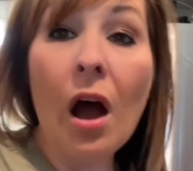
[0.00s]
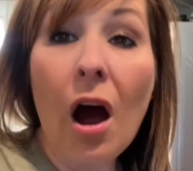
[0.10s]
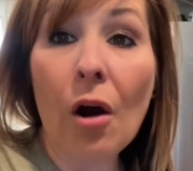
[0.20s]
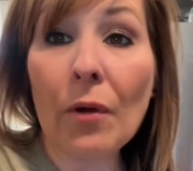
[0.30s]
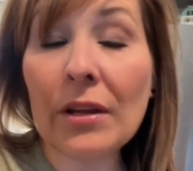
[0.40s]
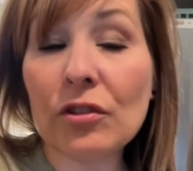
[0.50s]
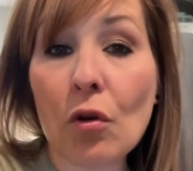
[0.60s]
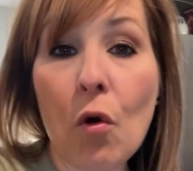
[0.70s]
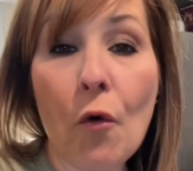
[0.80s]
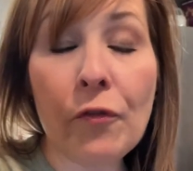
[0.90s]
all right,
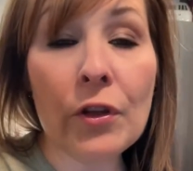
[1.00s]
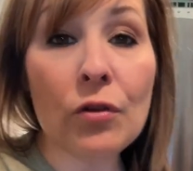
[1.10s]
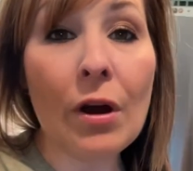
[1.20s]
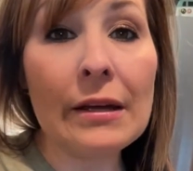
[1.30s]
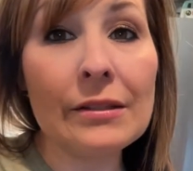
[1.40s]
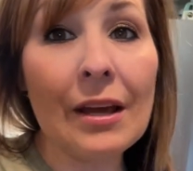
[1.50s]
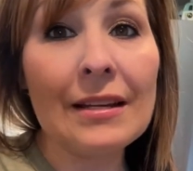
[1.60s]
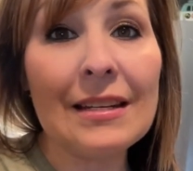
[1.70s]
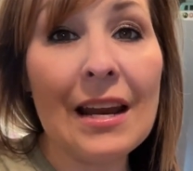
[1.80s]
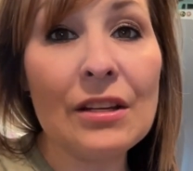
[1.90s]
so hopefully you guys
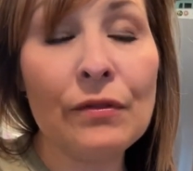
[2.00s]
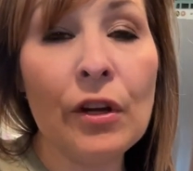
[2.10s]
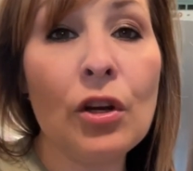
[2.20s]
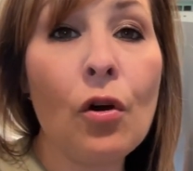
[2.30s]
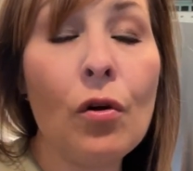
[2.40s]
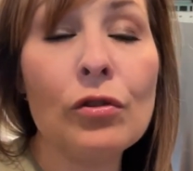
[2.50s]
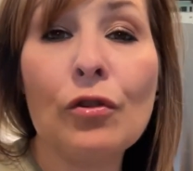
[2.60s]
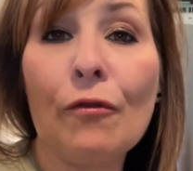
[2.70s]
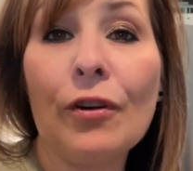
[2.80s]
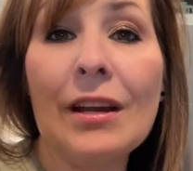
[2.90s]
liked today's video.
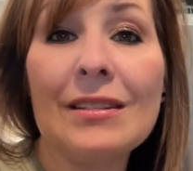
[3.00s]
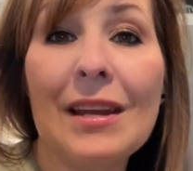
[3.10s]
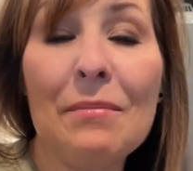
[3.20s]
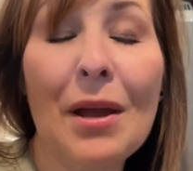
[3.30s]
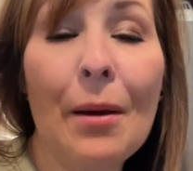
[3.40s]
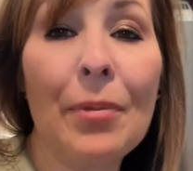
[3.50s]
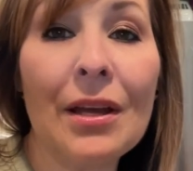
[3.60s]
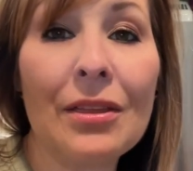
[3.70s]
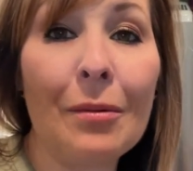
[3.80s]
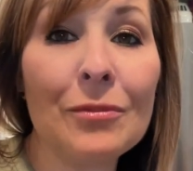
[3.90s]
Don't forget to give me a
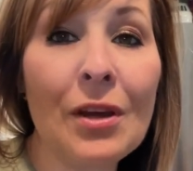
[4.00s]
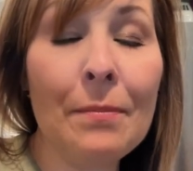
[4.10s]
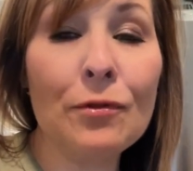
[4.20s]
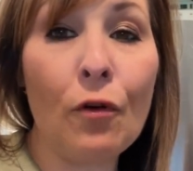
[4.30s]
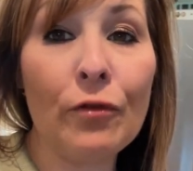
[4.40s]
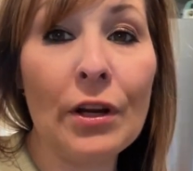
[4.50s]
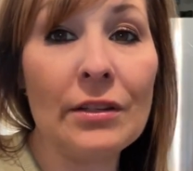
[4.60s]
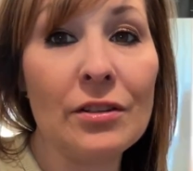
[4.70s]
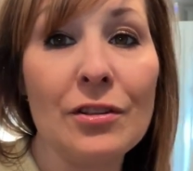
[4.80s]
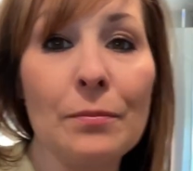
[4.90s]
big thumbs up. Don't forget
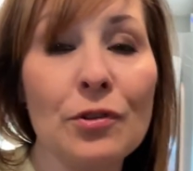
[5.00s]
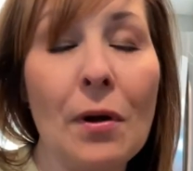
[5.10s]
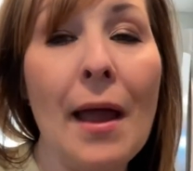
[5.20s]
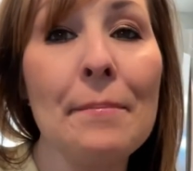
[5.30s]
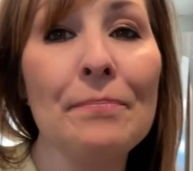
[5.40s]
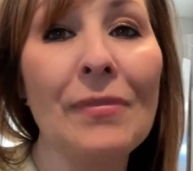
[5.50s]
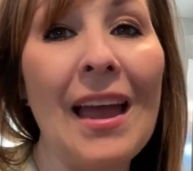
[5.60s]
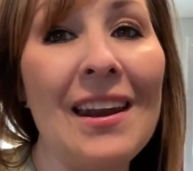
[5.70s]
to subscribe, and